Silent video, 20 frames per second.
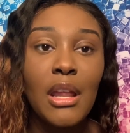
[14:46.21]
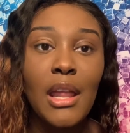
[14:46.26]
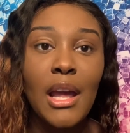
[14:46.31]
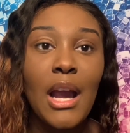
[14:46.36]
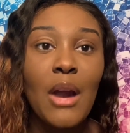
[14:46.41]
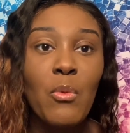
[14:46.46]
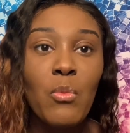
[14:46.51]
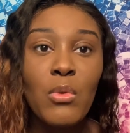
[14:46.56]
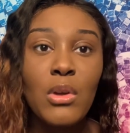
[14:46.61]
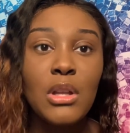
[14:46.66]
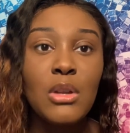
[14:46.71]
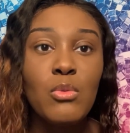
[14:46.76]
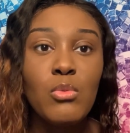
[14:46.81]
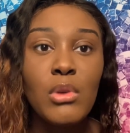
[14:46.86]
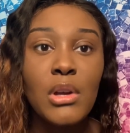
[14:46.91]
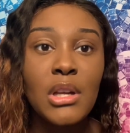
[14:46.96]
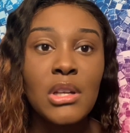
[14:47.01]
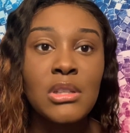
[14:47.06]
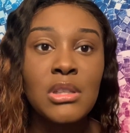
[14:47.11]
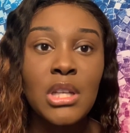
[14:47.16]
Like, I really
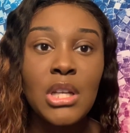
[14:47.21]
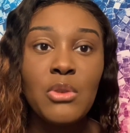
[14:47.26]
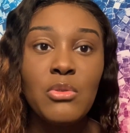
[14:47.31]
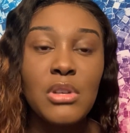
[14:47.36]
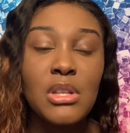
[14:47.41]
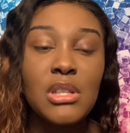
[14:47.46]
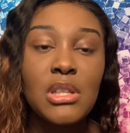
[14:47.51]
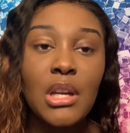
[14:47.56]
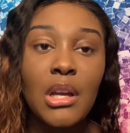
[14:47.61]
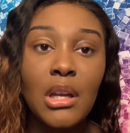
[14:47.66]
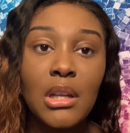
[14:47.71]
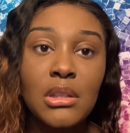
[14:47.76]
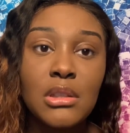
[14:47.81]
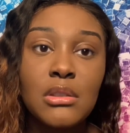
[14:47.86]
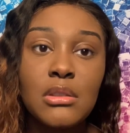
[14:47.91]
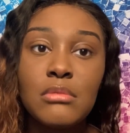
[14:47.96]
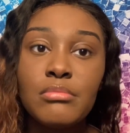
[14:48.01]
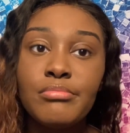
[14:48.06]
wish he would just